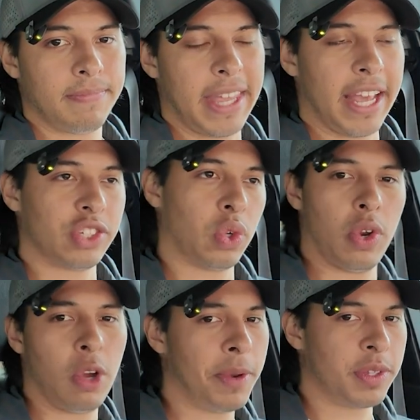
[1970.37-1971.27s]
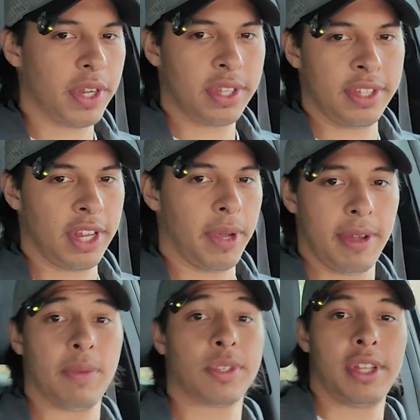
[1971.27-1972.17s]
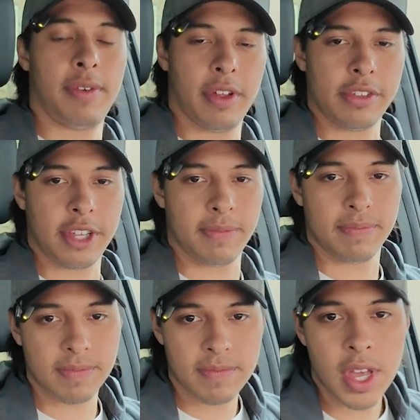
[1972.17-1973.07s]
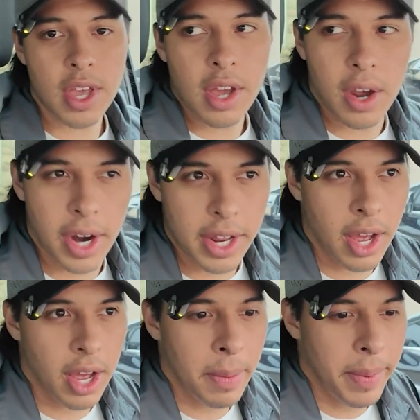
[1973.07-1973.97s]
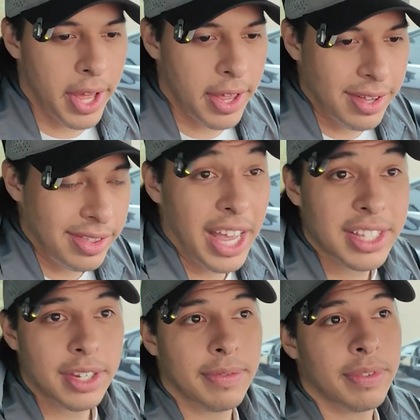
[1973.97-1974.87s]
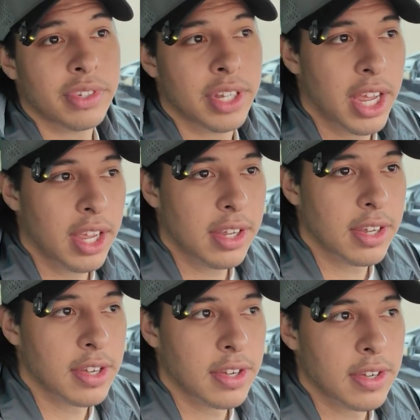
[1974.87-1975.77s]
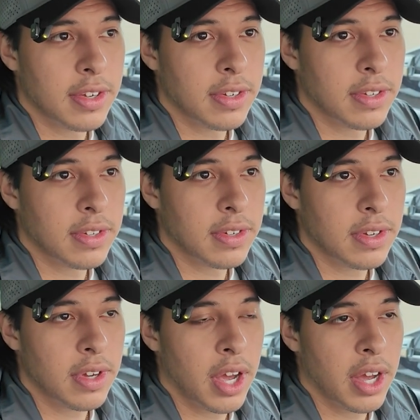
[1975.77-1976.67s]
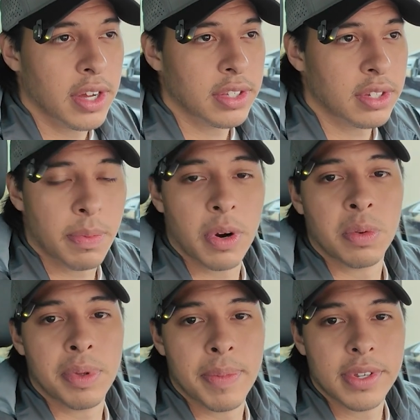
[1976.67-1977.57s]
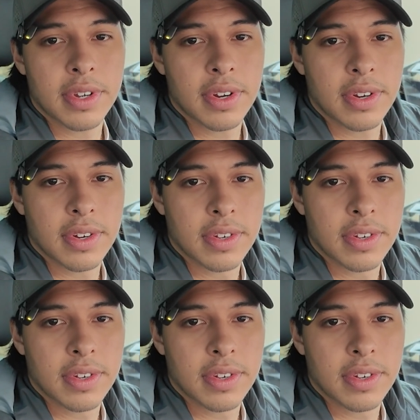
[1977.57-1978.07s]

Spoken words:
Yeah, screw it. Nobody's watching these anyway. I'm just gonna leave all this in. All right, but that's it for today. Tomorrow will be busier.